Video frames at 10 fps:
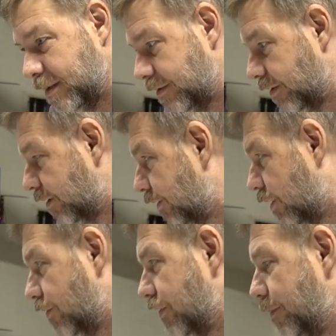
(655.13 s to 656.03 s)
The
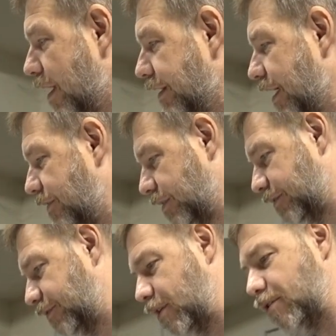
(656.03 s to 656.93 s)
closed-cell polyethylene
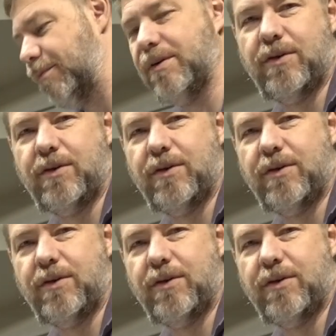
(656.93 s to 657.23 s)
foam,